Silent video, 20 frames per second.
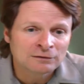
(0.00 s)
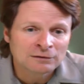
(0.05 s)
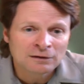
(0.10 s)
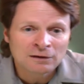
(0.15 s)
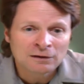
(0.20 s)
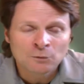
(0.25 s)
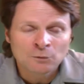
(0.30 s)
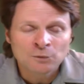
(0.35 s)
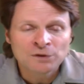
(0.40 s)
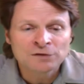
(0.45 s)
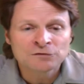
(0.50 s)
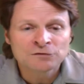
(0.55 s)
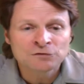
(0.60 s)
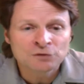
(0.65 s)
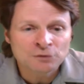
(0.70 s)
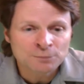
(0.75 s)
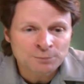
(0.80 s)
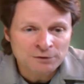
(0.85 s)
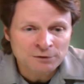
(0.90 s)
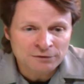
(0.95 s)
how we
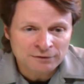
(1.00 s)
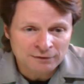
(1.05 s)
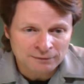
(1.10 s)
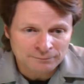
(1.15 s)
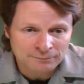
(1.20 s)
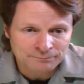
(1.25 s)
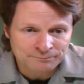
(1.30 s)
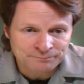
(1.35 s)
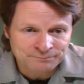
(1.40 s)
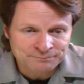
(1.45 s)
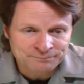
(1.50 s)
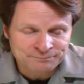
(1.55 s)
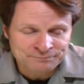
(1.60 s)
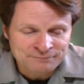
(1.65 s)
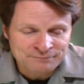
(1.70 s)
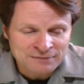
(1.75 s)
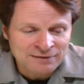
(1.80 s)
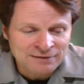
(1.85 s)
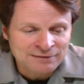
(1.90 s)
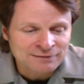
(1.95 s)
interpret them.
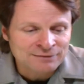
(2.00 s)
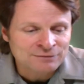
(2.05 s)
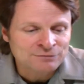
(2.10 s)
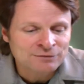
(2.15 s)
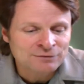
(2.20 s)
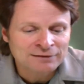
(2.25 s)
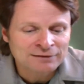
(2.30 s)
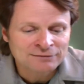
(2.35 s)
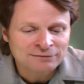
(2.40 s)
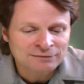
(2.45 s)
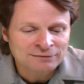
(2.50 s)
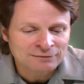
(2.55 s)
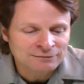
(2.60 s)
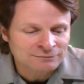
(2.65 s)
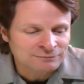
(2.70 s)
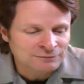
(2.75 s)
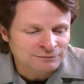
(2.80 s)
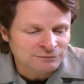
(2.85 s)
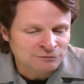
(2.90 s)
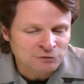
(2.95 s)
In fact,
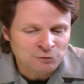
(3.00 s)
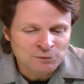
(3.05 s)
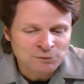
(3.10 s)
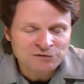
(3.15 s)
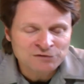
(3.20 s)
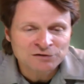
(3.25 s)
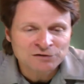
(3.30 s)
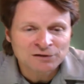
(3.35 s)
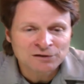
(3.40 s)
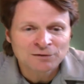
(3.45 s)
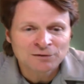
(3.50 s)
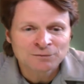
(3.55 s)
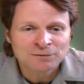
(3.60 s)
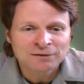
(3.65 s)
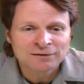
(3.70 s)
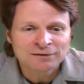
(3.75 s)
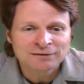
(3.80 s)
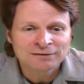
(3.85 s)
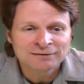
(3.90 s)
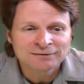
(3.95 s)
a few weeks ago
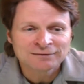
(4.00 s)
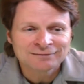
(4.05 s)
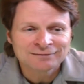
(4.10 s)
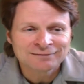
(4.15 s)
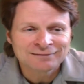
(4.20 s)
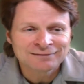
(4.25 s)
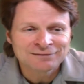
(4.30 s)
when uh,